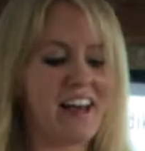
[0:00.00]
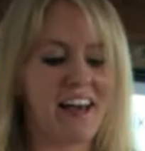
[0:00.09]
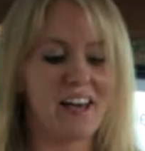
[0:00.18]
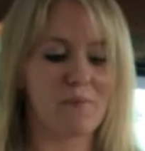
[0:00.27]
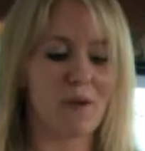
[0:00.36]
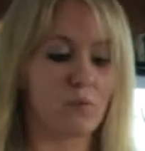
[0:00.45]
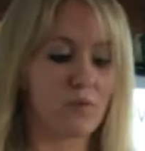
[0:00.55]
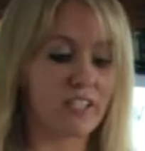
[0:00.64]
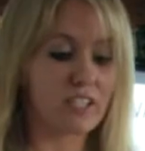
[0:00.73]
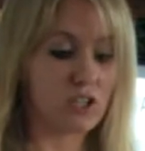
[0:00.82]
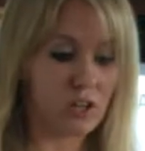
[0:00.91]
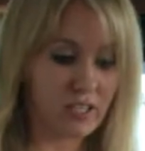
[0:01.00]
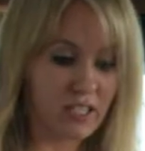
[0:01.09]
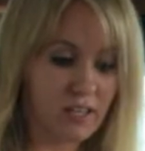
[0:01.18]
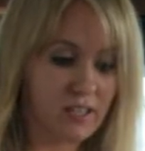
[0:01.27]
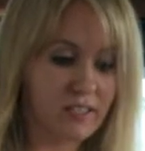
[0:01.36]
and we
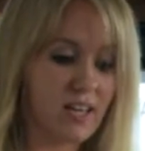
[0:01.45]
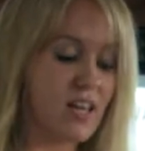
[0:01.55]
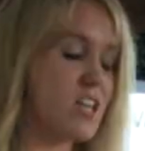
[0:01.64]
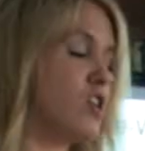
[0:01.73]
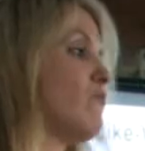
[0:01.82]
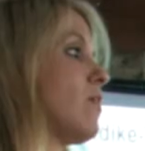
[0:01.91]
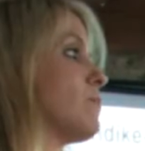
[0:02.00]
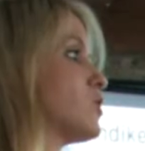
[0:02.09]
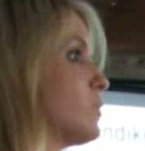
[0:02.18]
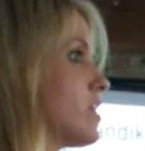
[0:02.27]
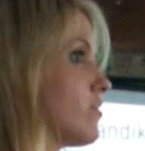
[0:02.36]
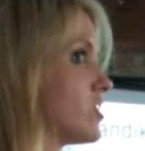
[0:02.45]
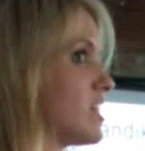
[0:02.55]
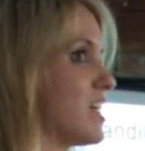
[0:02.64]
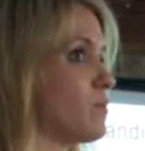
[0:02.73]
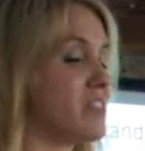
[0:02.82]
started in November
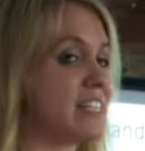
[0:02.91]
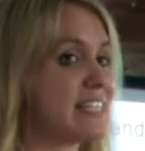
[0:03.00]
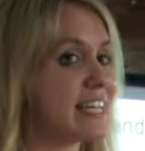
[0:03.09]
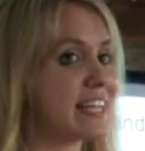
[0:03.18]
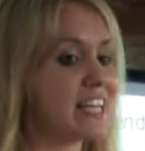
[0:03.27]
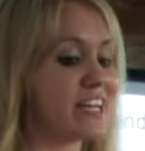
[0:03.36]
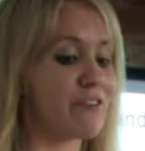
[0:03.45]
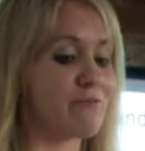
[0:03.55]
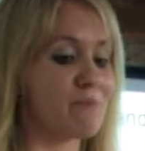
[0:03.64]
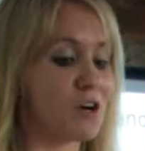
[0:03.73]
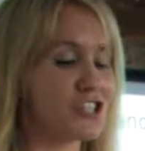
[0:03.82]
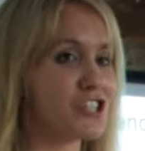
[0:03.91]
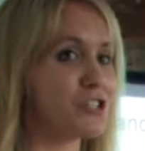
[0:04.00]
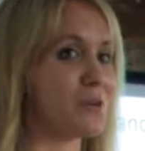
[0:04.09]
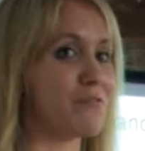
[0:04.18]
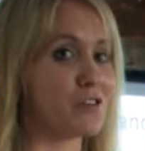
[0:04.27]
2013 with a deadline of March
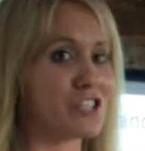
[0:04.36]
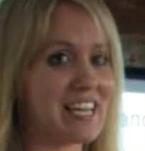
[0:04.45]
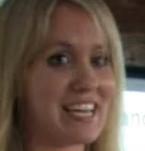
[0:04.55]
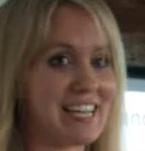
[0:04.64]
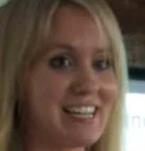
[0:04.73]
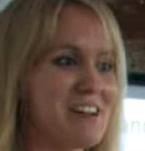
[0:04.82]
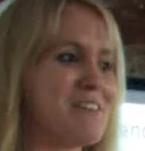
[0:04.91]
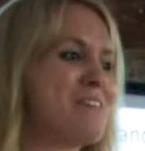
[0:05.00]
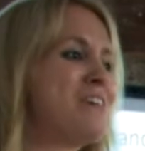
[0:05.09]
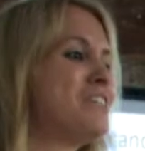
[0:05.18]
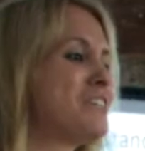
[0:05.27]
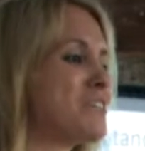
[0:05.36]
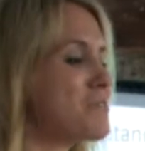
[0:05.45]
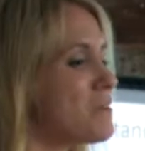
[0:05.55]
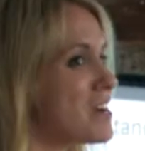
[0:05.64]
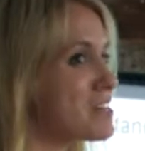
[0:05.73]
2014. So
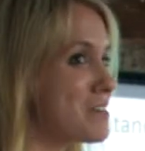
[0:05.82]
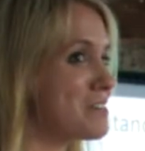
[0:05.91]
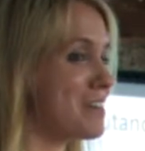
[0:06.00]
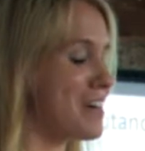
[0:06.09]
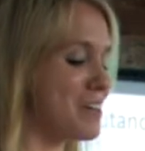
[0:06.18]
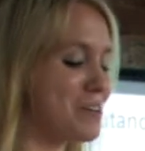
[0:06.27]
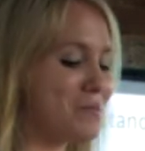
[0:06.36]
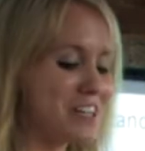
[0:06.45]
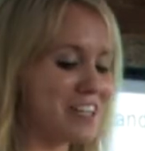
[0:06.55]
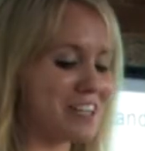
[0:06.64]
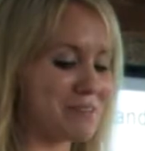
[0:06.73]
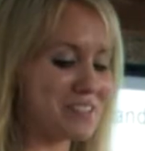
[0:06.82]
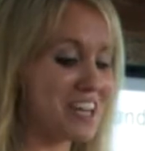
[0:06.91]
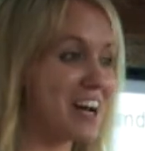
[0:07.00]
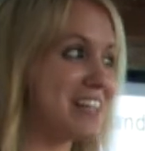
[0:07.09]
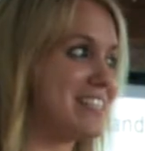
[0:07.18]
quite a
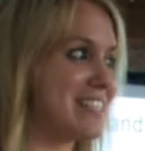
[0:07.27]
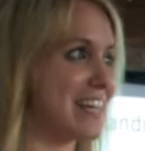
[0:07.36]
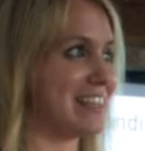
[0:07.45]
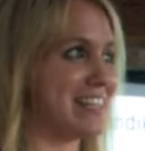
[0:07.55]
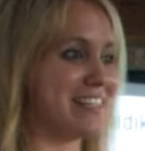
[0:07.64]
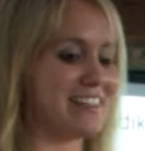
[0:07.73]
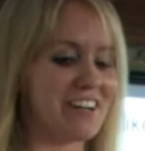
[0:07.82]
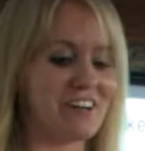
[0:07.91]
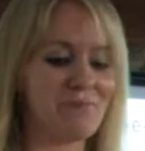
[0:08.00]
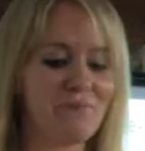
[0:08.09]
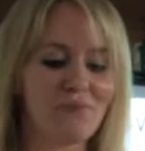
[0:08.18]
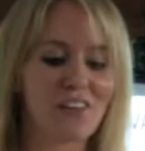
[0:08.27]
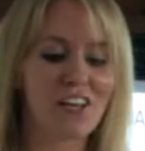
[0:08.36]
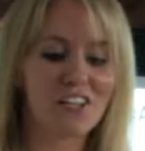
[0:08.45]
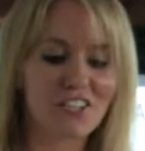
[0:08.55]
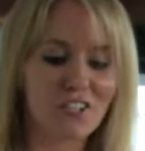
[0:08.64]
tight deadline there.
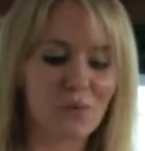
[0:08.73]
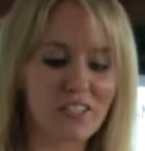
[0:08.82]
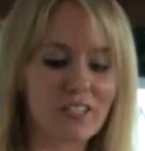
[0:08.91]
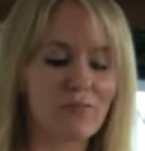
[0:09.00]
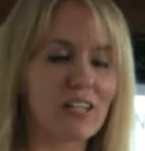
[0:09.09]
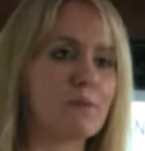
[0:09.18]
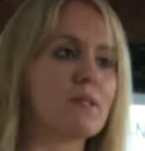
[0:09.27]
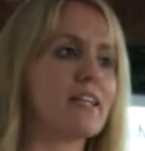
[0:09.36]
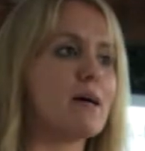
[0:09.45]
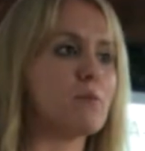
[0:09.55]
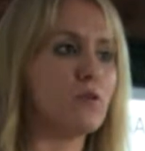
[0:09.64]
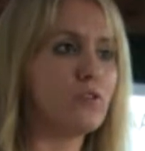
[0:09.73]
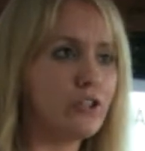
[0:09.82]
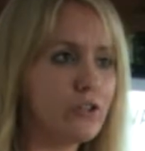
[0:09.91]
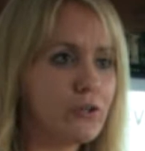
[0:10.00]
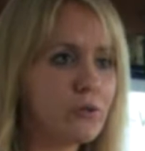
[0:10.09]
So we developed an
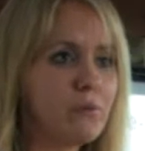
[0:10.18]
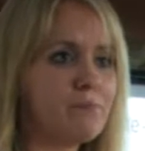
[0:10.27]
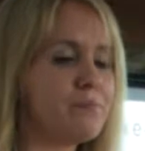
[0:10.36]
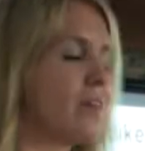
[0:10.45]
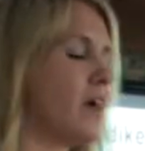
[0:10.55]
MOU,